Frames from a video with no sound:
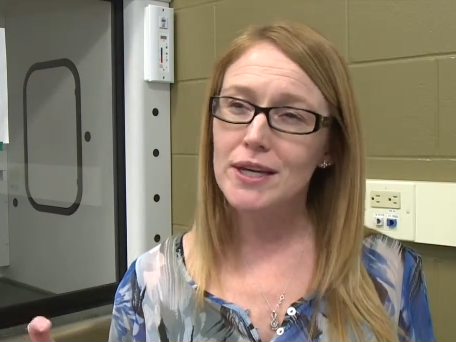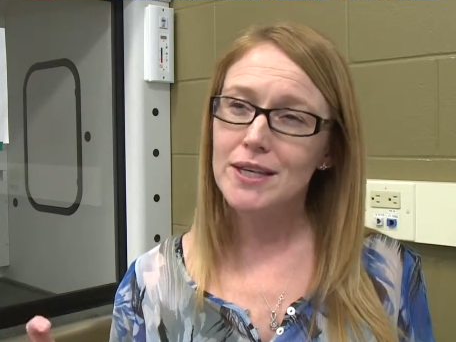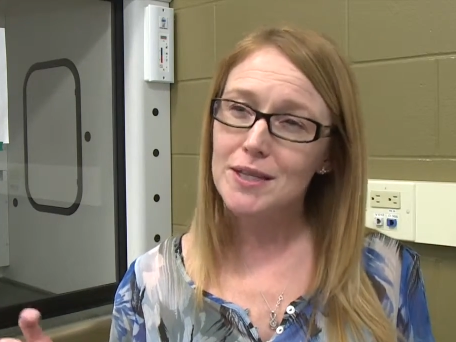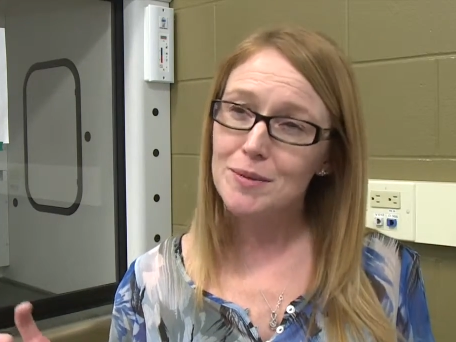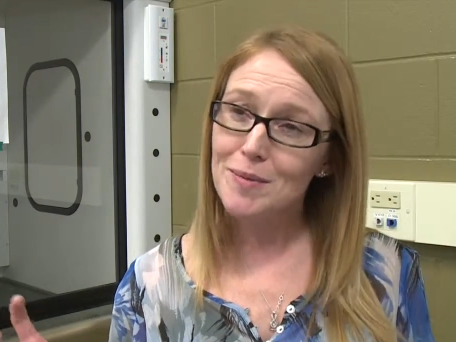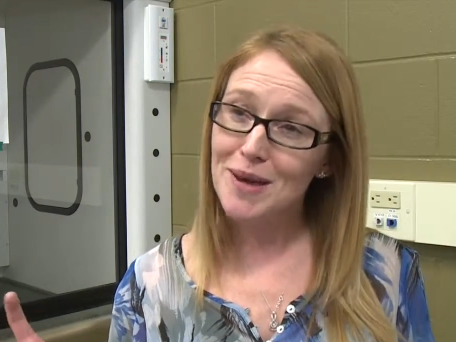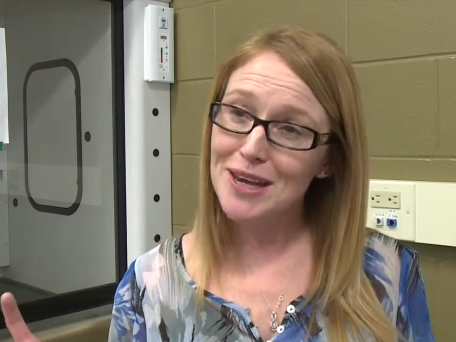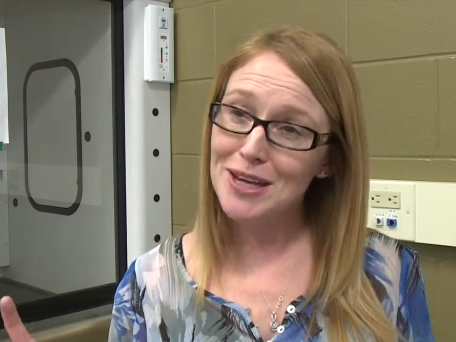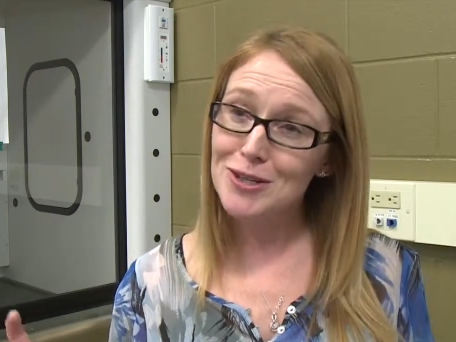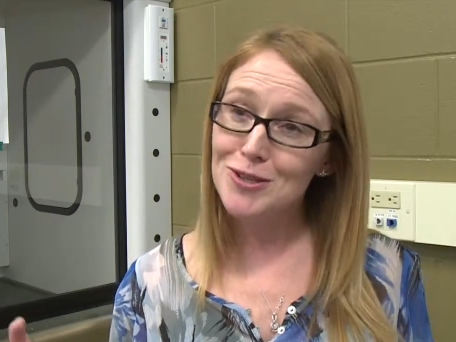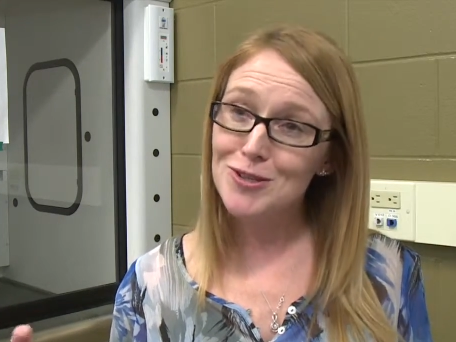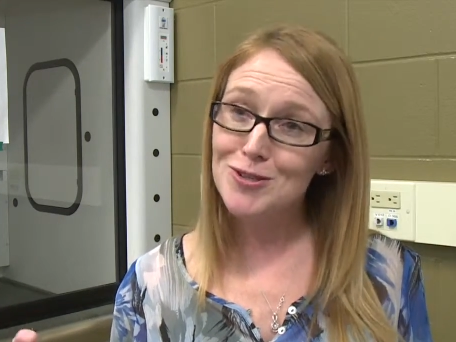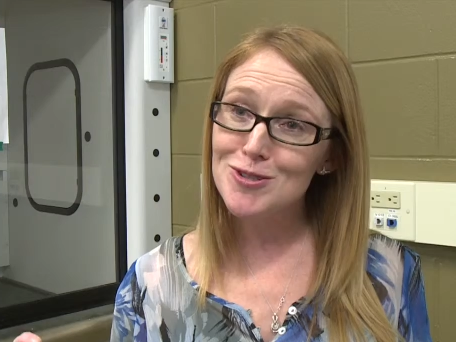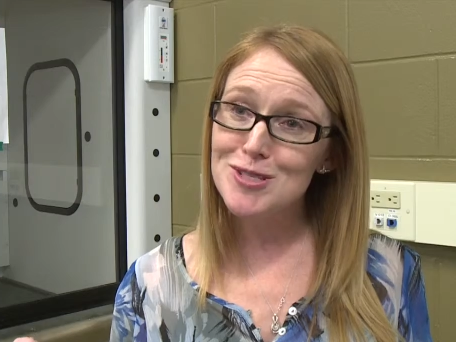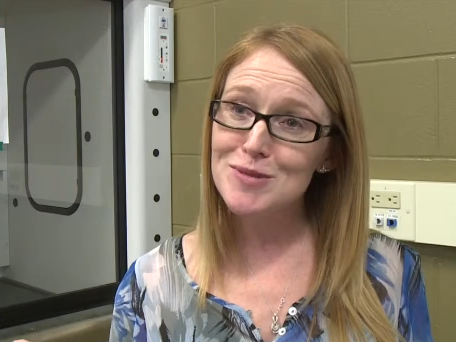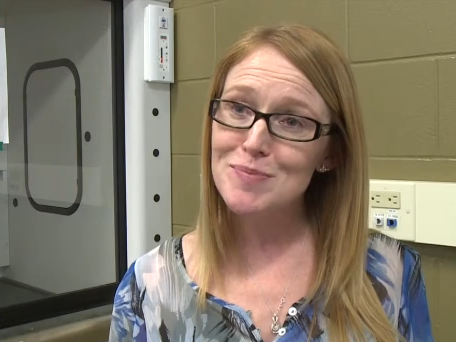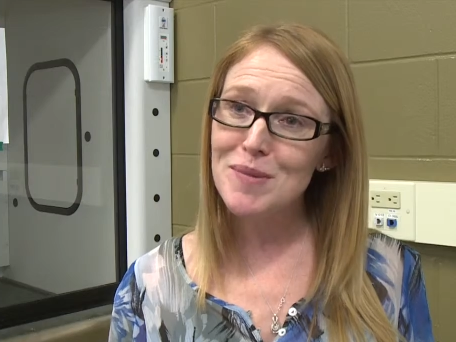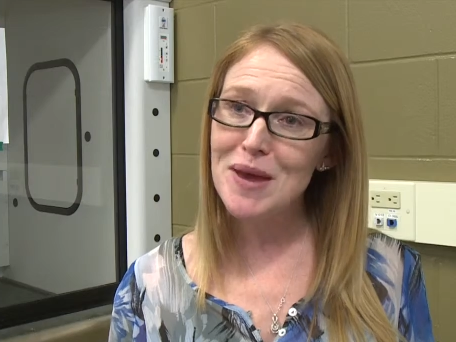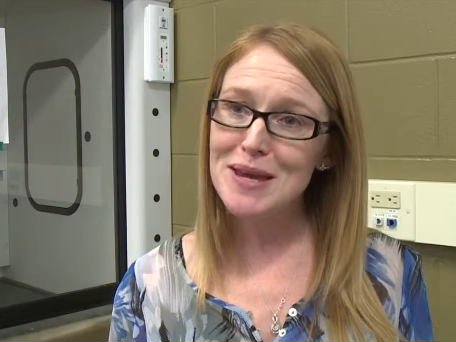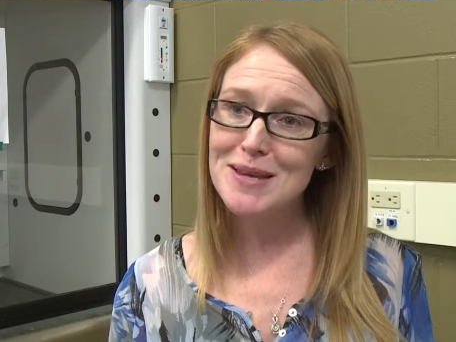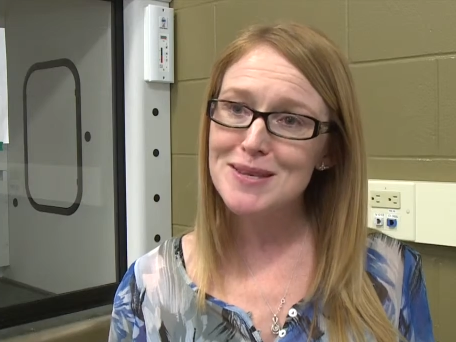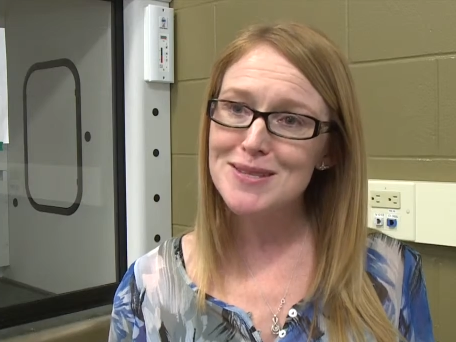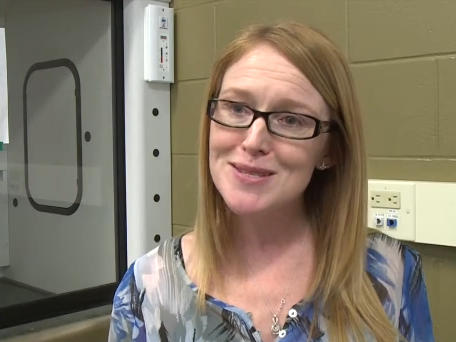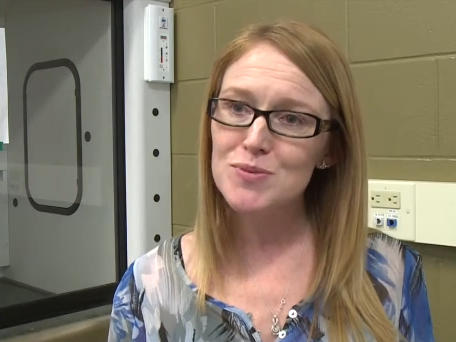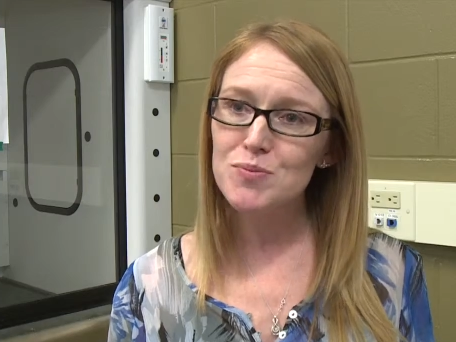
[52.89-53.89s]
incubator
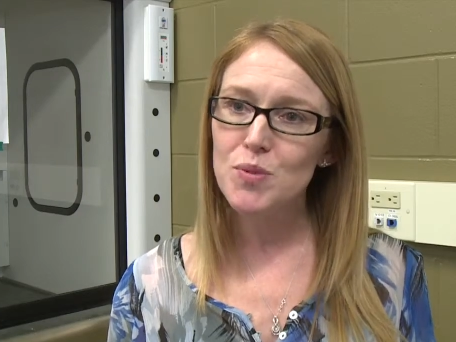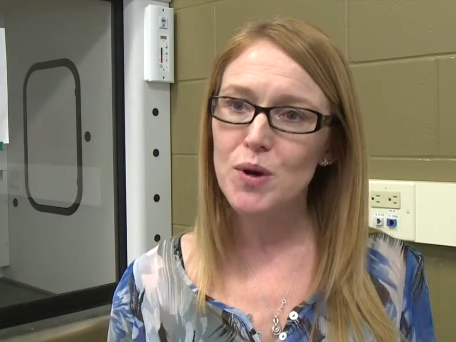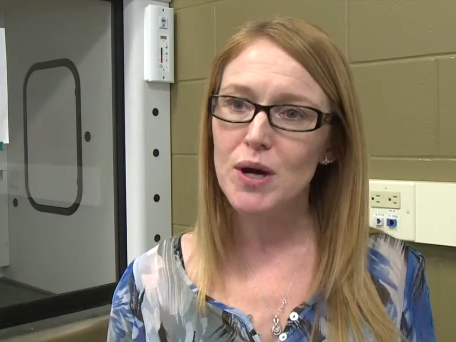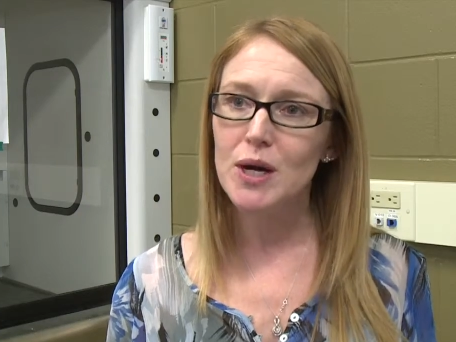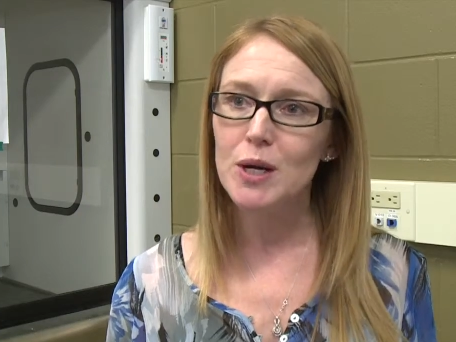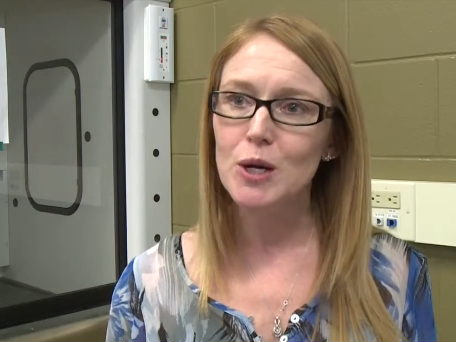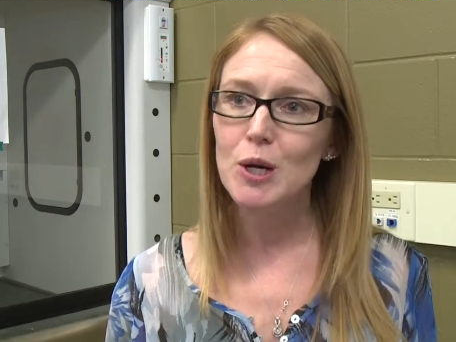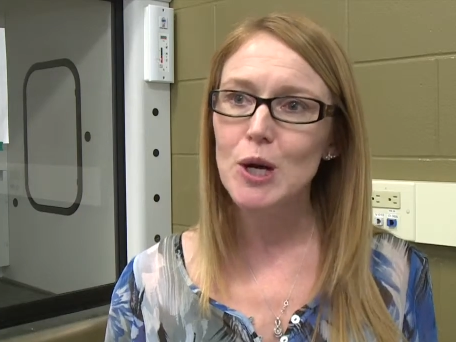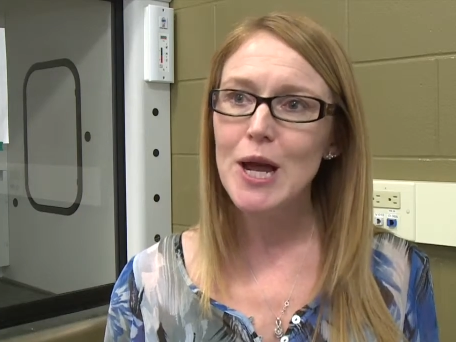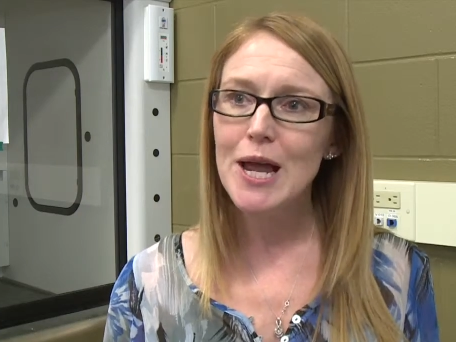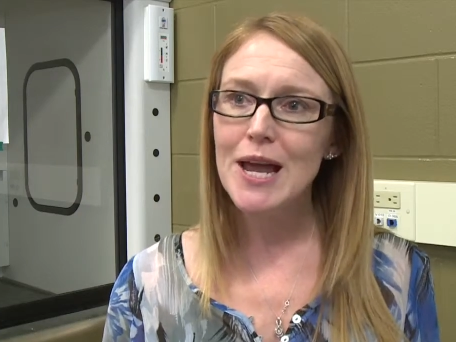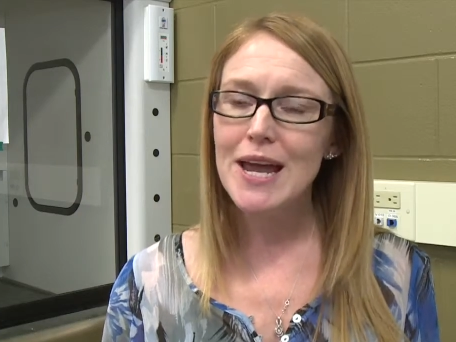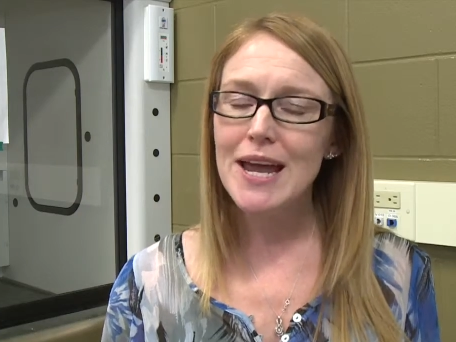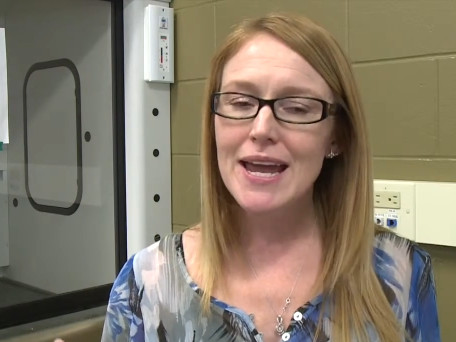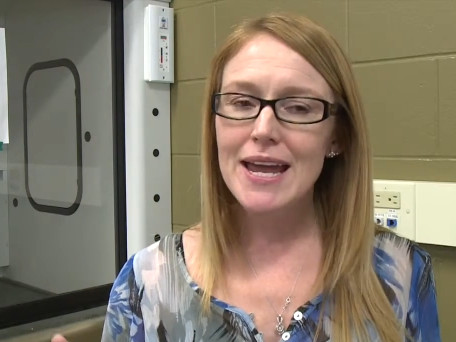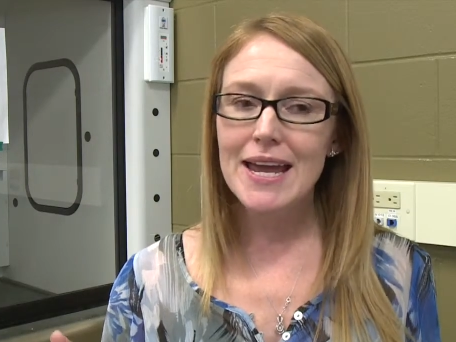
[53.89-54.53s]
space, where